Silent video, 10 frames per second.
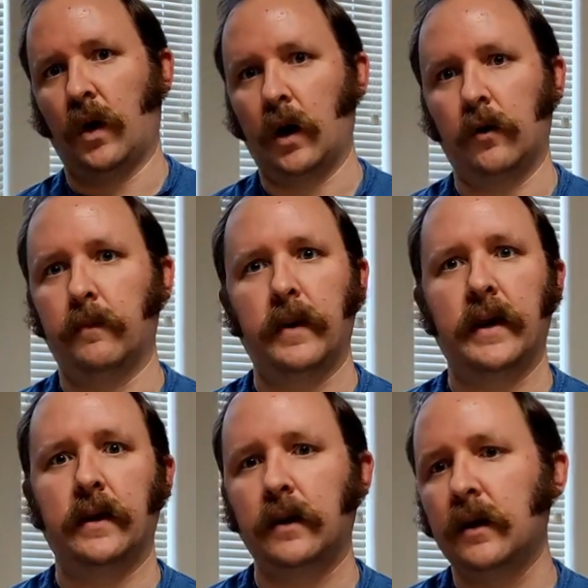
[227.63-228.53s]
our
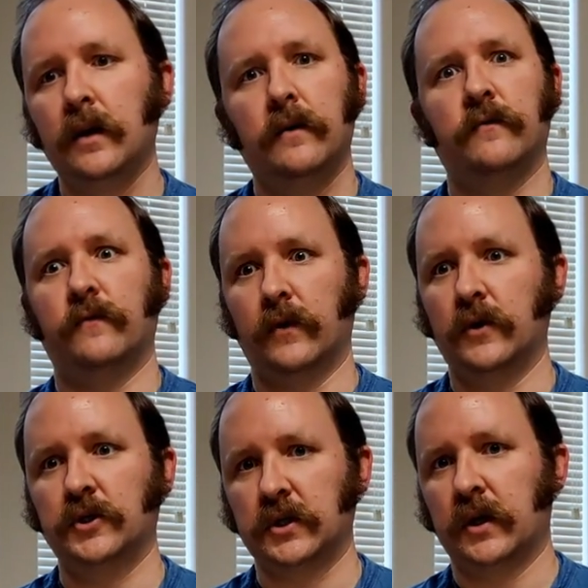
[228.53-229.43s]
main
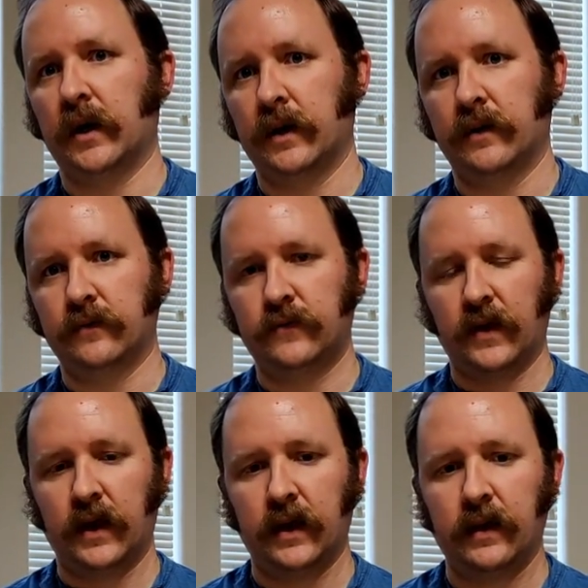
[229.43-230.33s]
version of
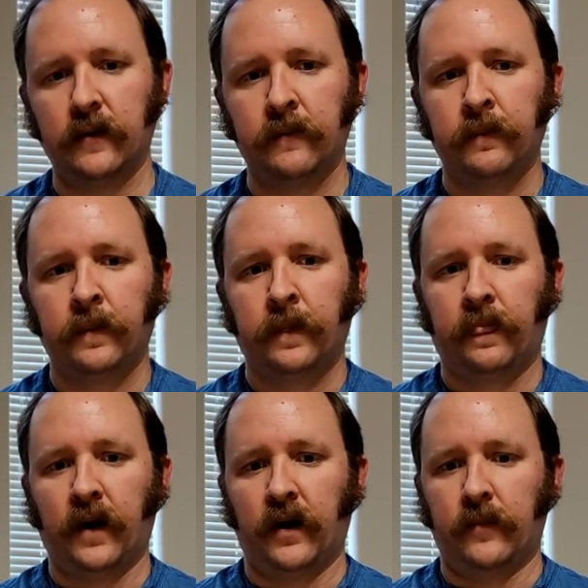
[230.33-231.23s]
a
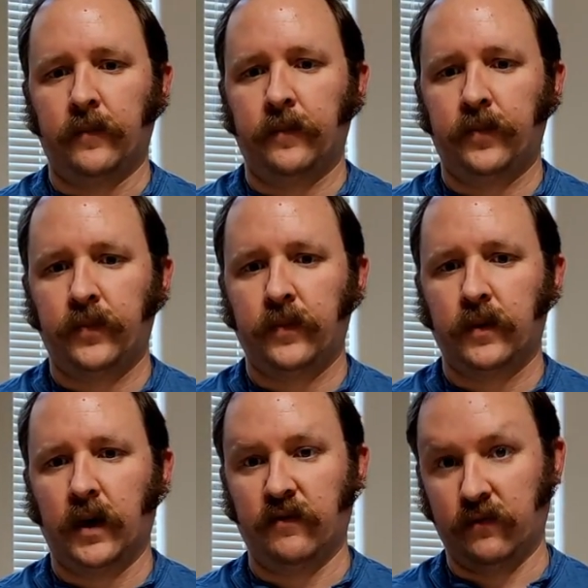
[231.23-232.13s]

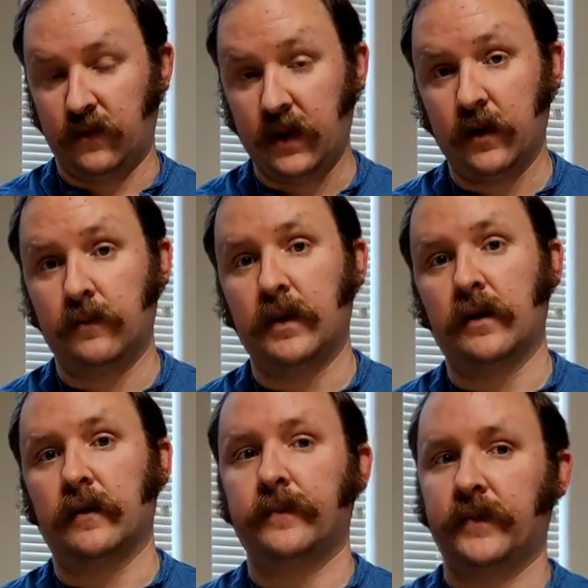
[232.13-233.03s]
Vienna
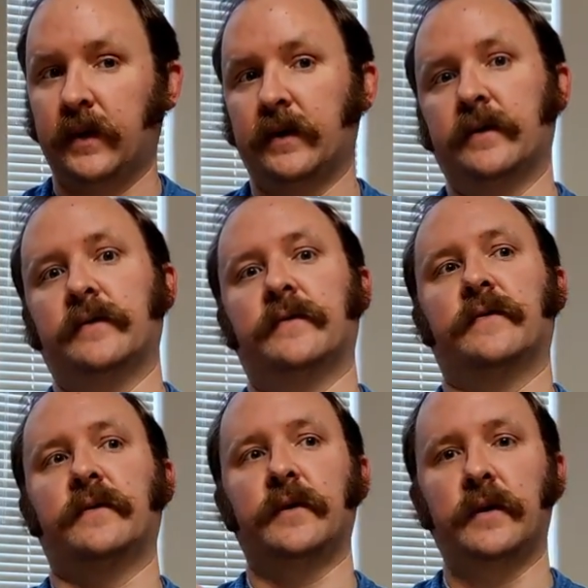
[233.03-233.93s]
beer is
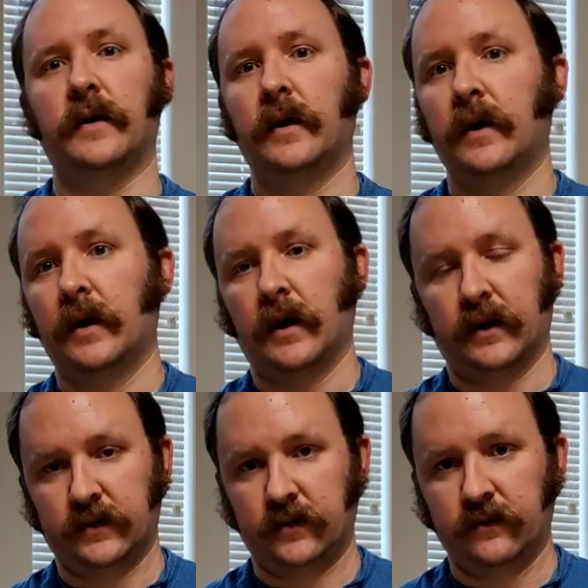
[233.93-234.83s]
the
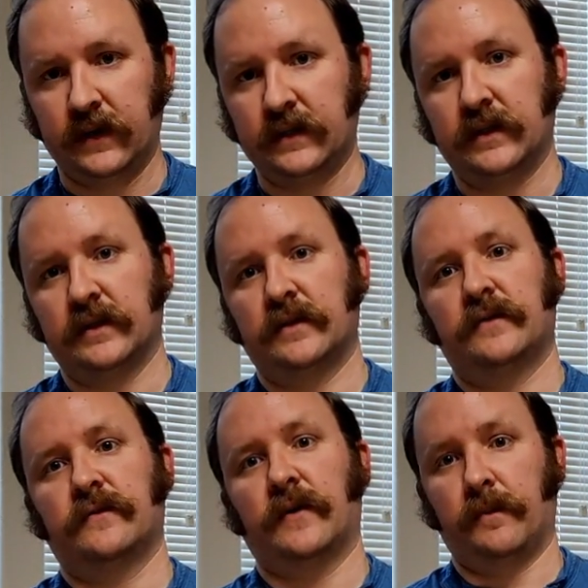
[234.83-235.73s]

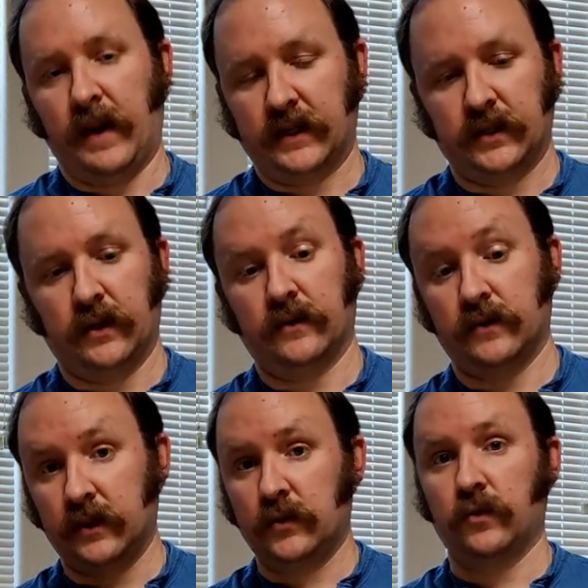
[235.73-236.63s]
cervezas from Mexico.
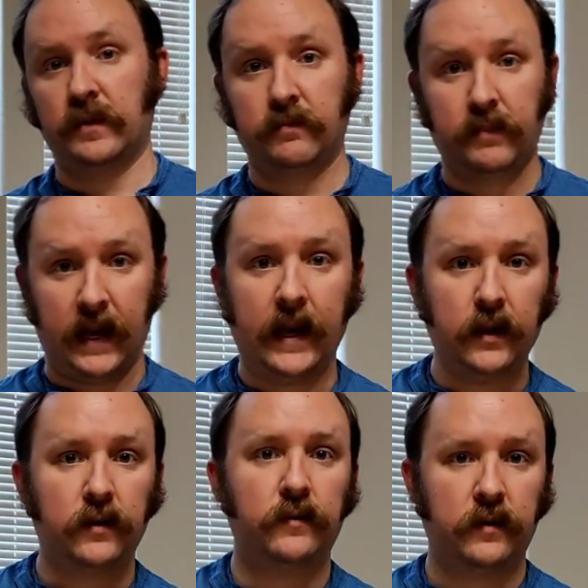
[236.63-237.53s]
So this will be
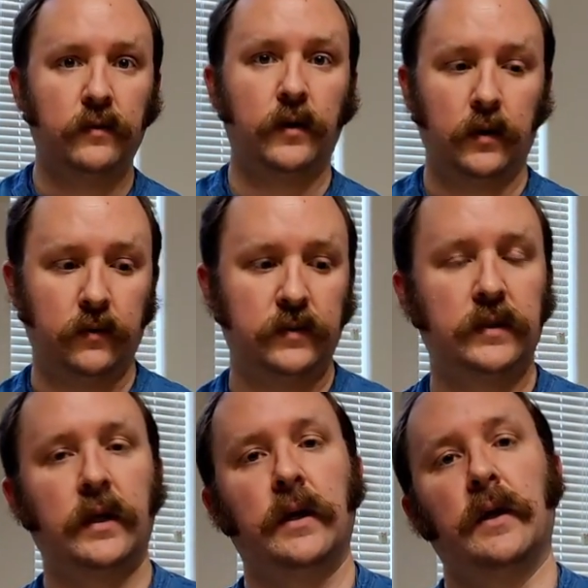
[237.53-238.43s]
paler than
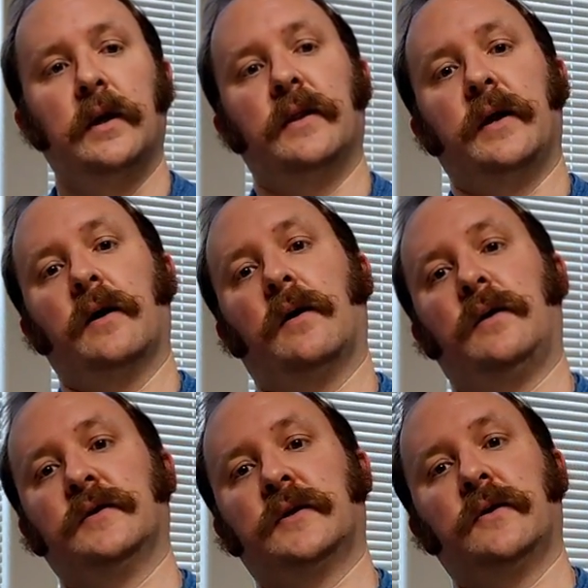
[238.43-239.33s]
those. They are
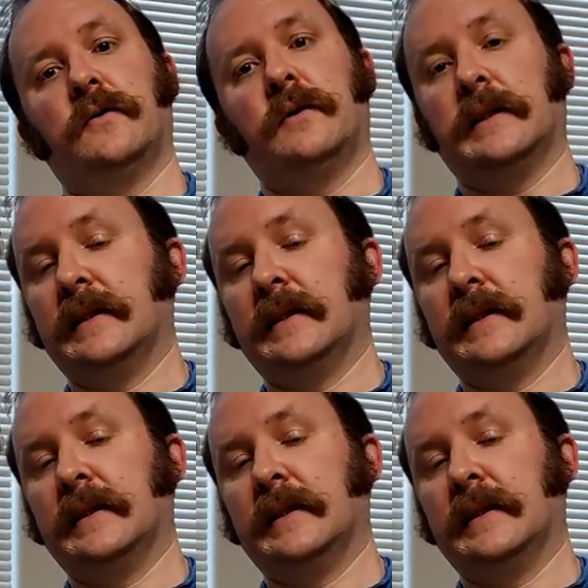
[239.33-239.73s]
also